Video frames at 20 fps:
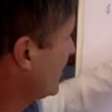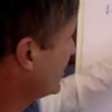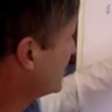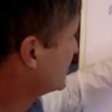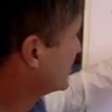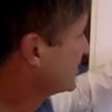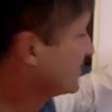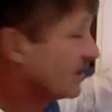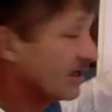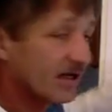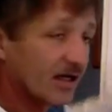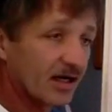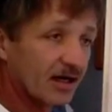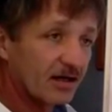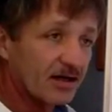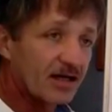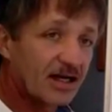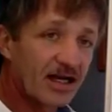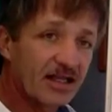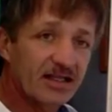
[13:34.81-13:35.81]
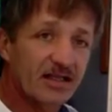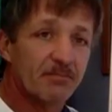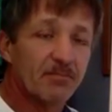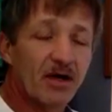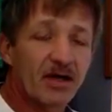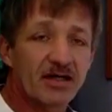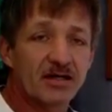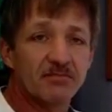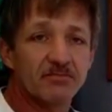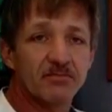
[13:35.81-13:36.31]
Please click the
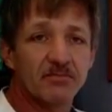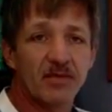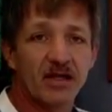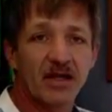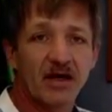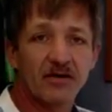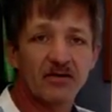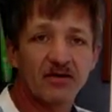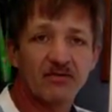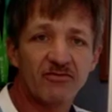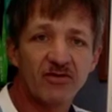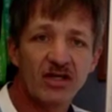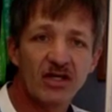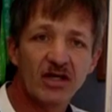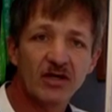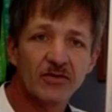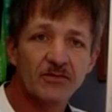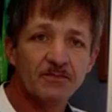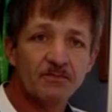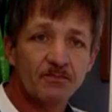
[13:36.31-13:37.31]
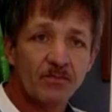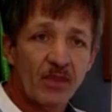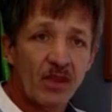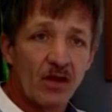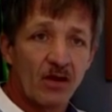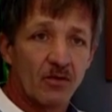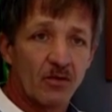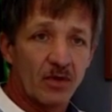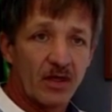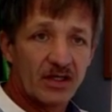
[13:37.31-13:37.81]
button below the video
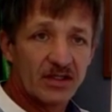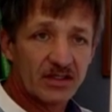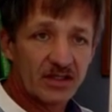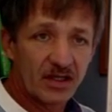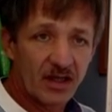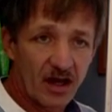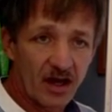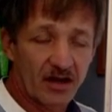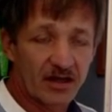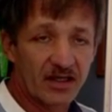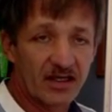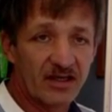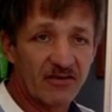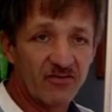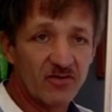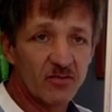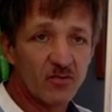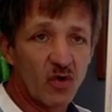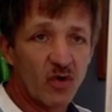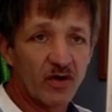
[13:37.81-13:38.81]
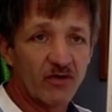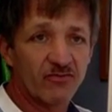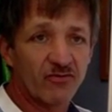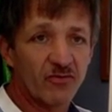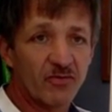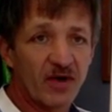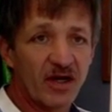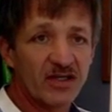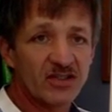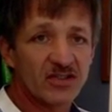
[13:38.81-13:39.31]
where I can give you more
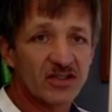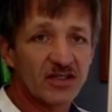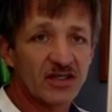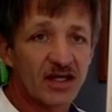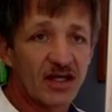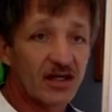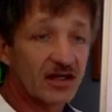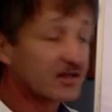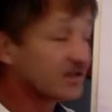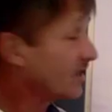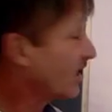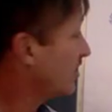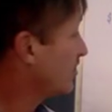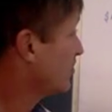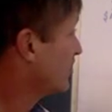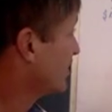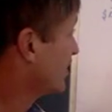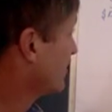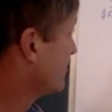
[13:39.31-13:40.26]
information and tell